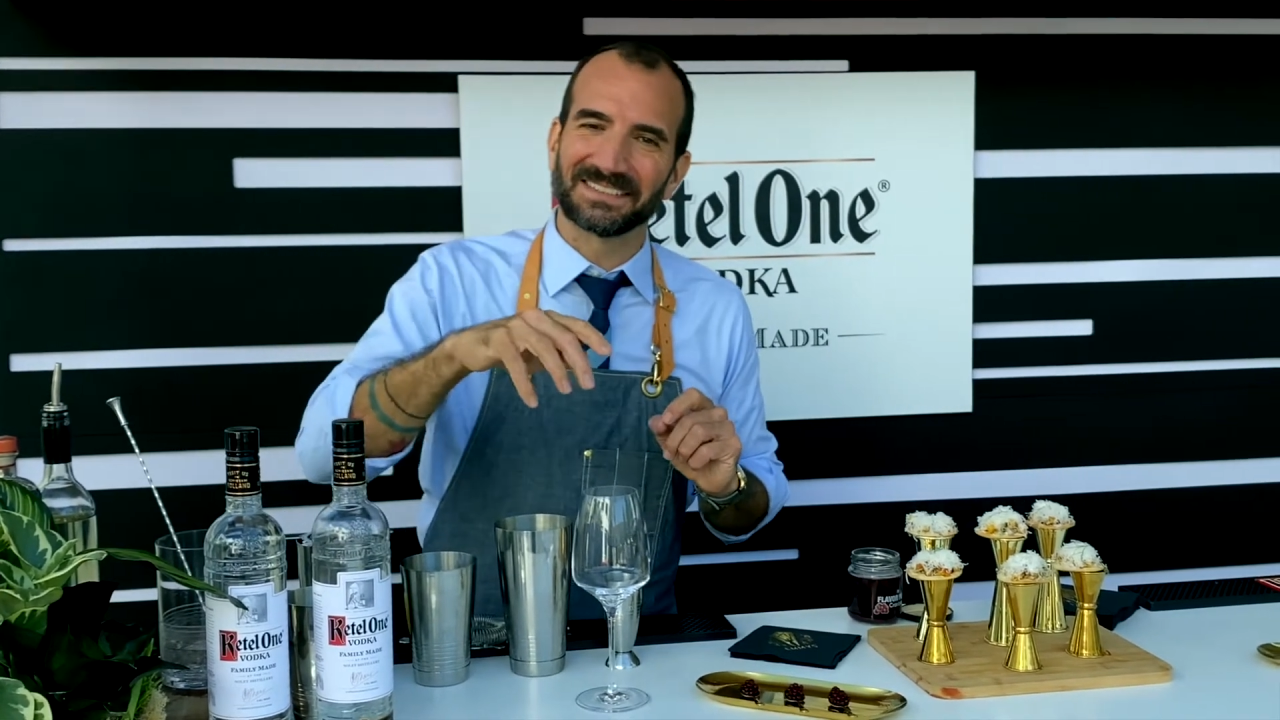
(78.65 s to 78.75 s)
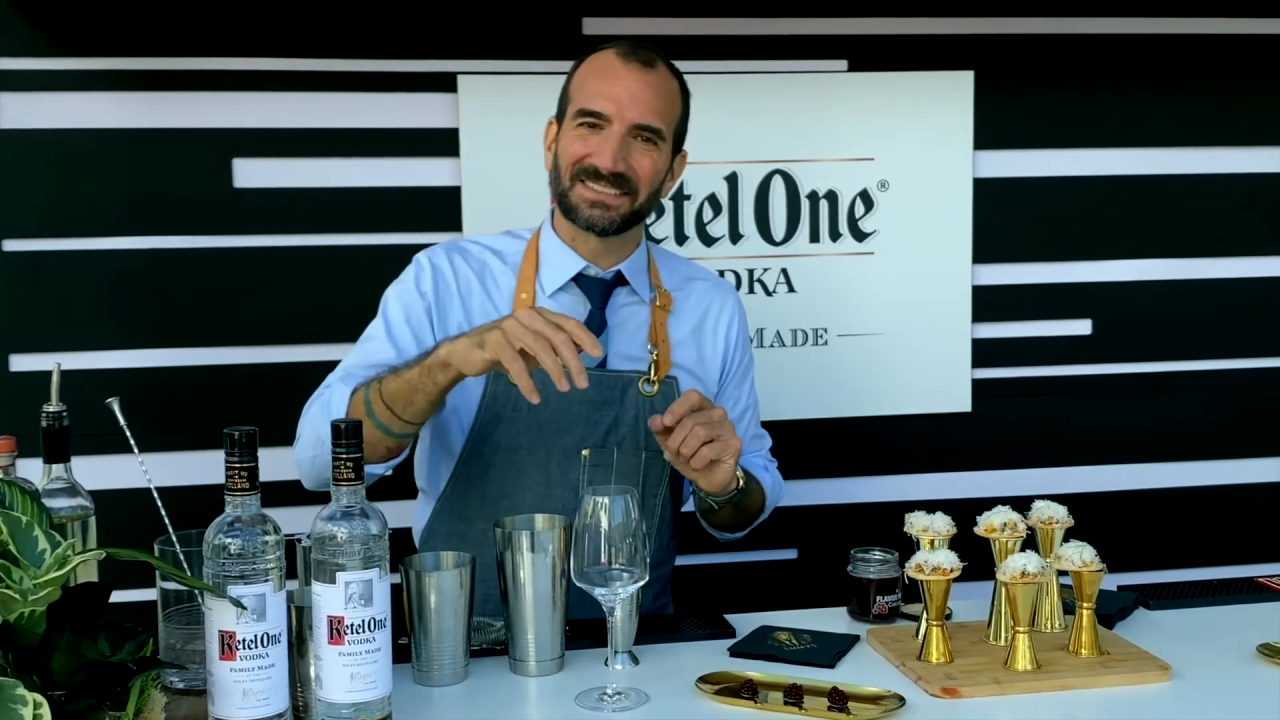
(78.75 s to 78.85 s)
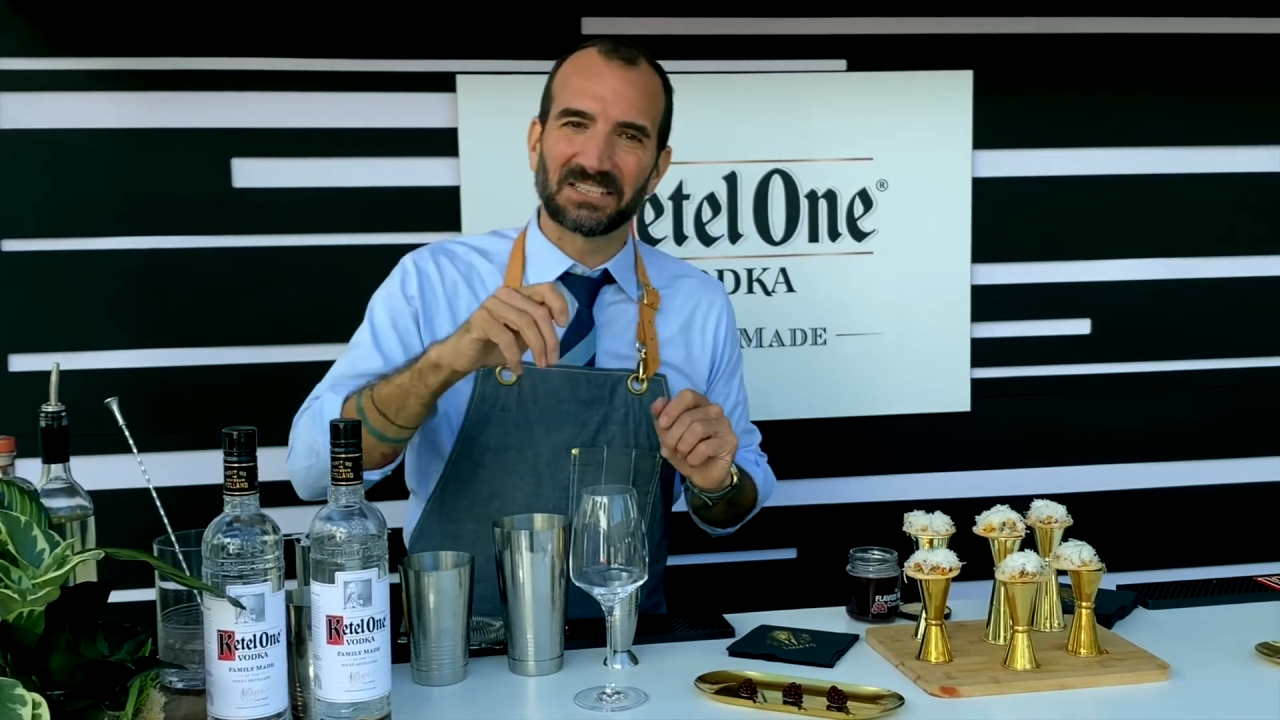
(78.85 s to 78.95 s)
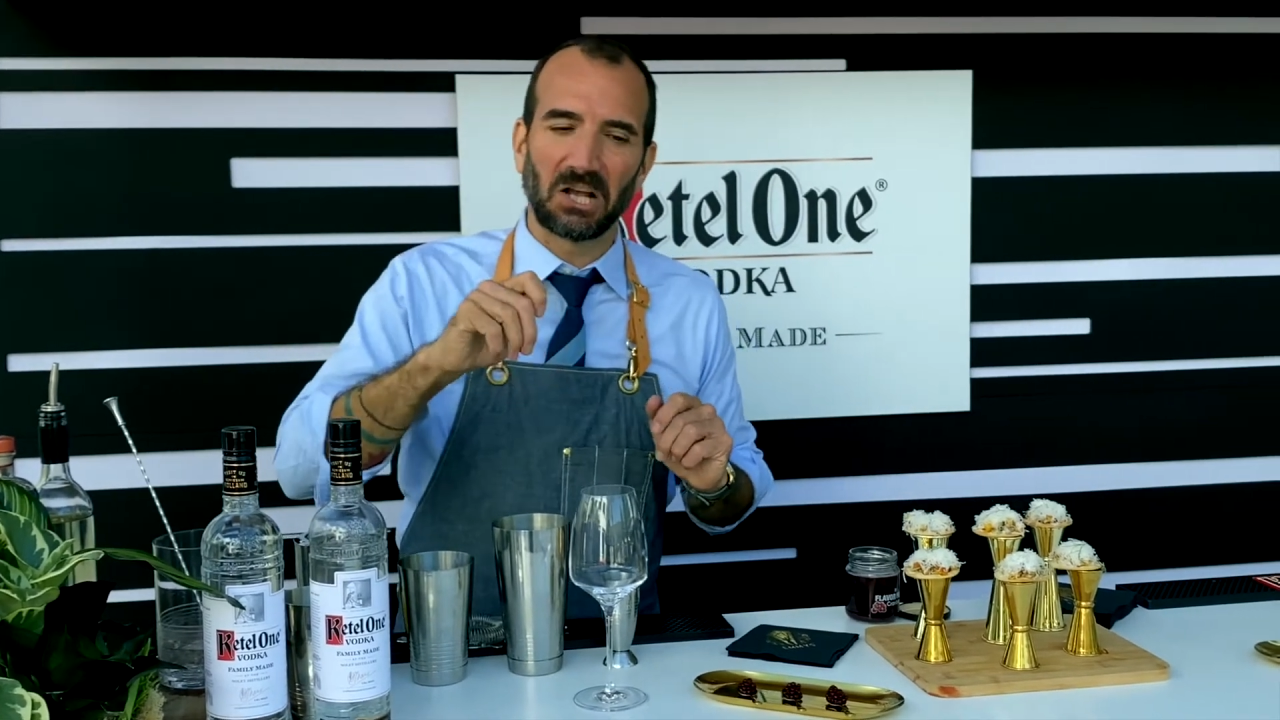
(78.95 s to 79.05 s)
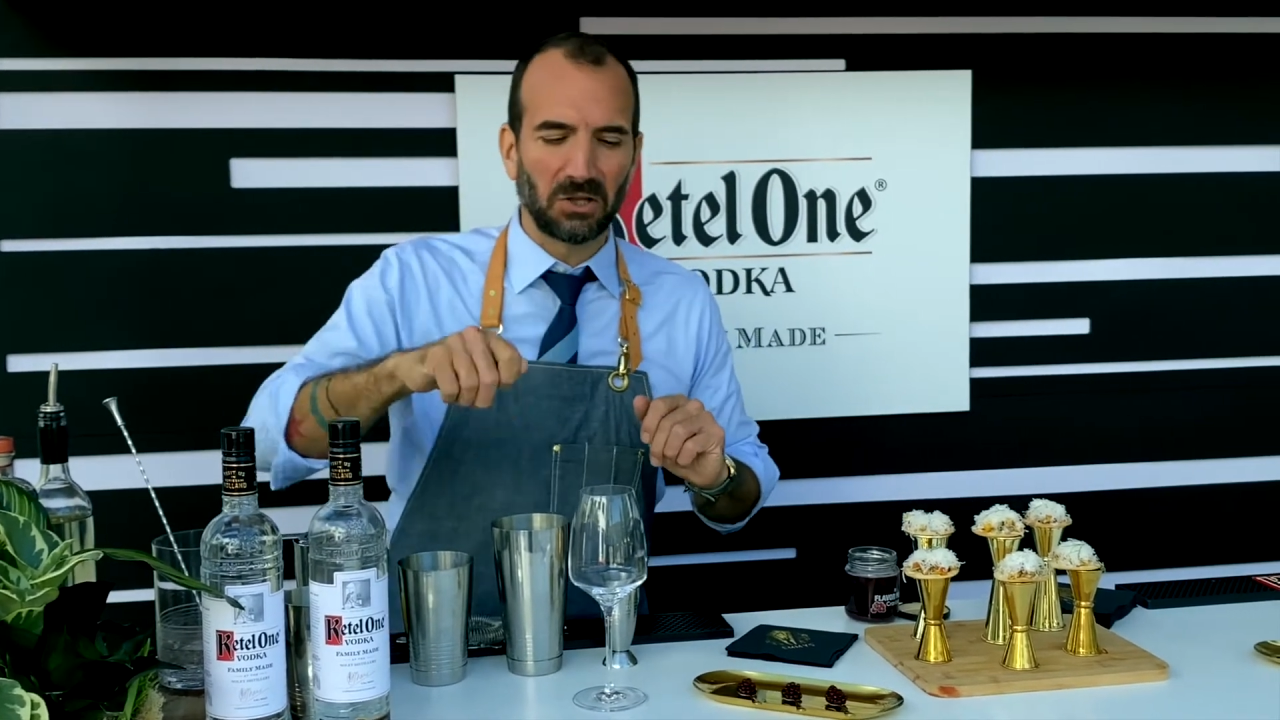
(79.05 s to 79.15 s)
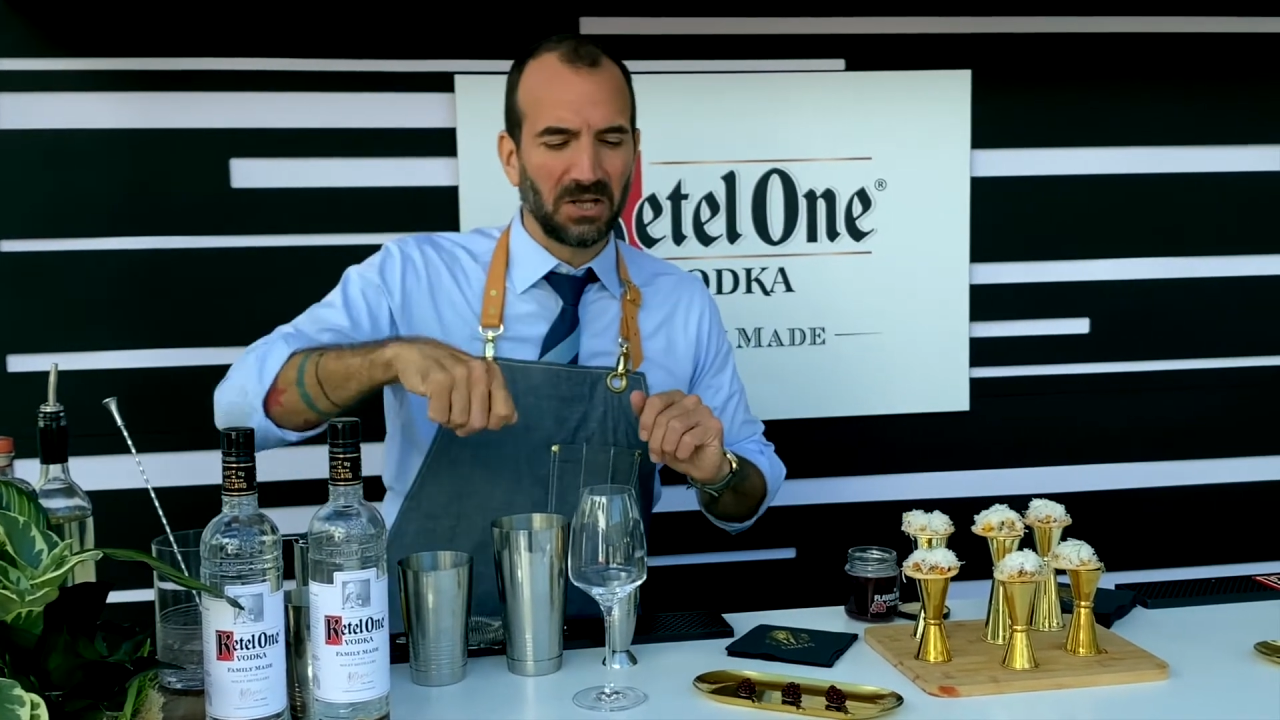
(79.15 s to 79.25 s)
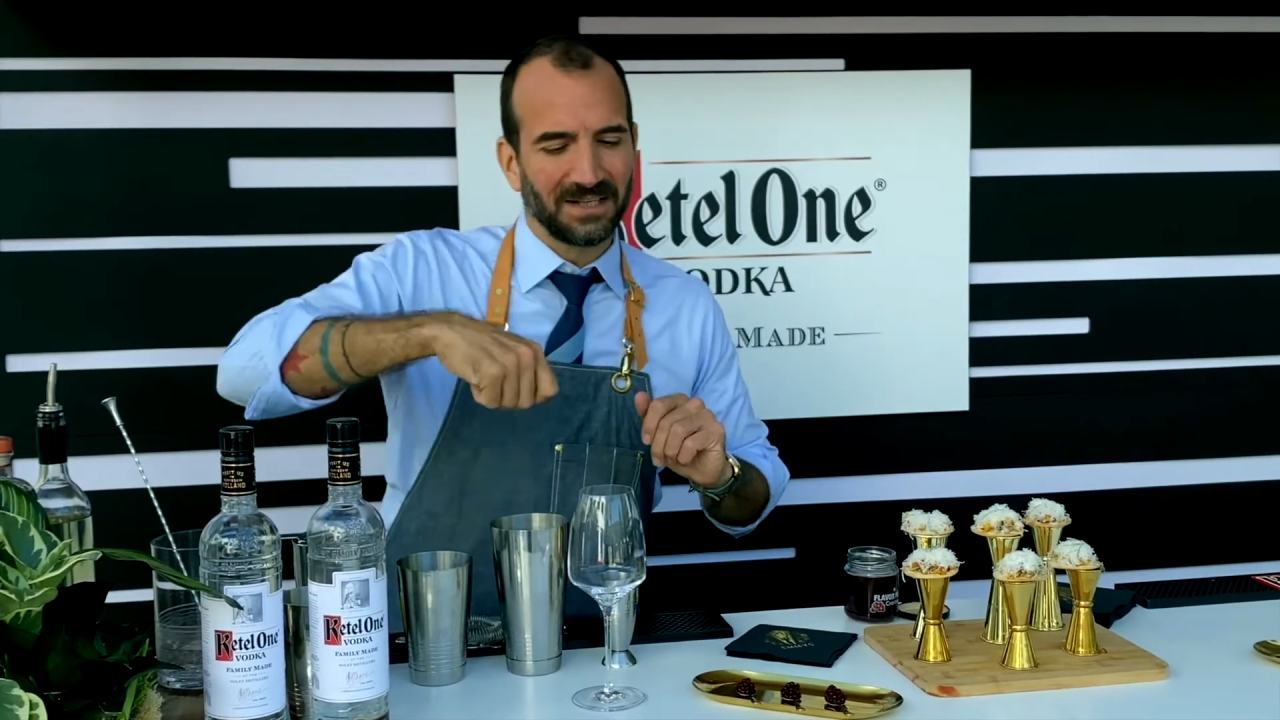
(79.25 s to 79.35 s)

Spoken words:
of salt,